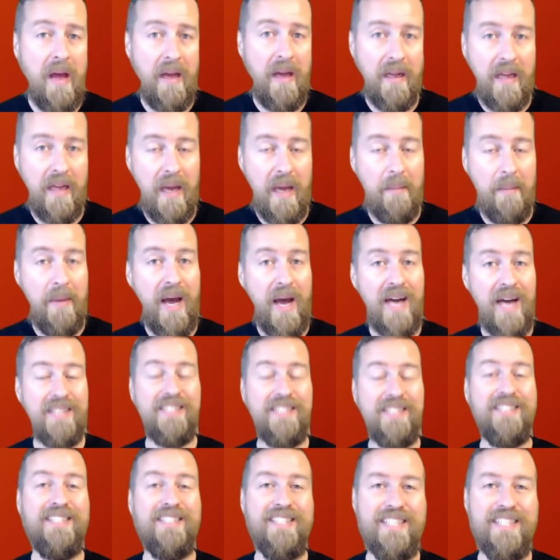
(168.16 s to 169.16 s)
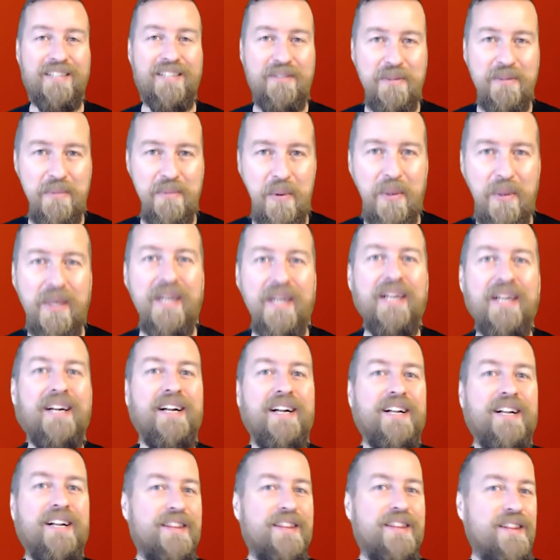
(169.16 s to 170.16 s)
capacity even more,
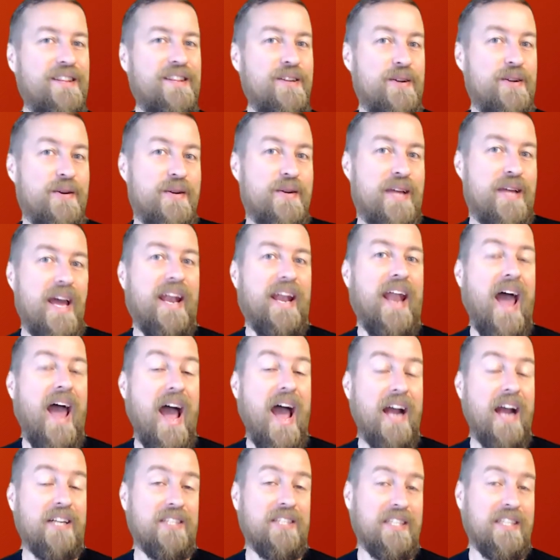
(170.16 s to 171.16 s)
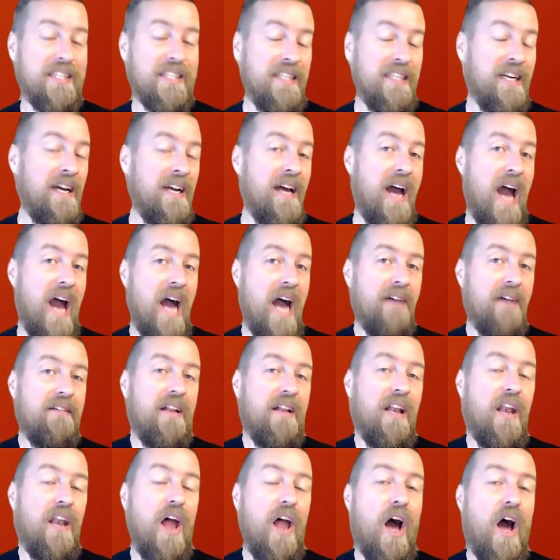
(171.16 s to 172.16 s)
you can actually have a
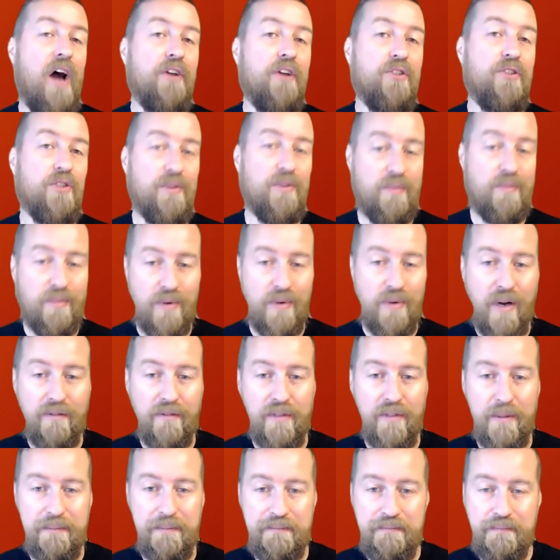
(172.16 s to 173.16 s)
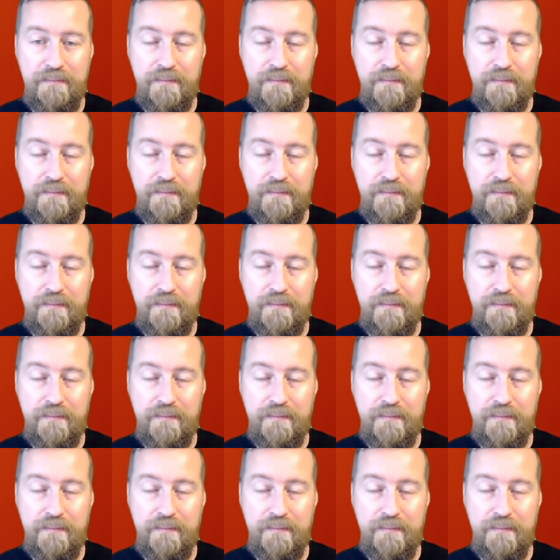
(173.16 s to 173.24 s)
larger profit.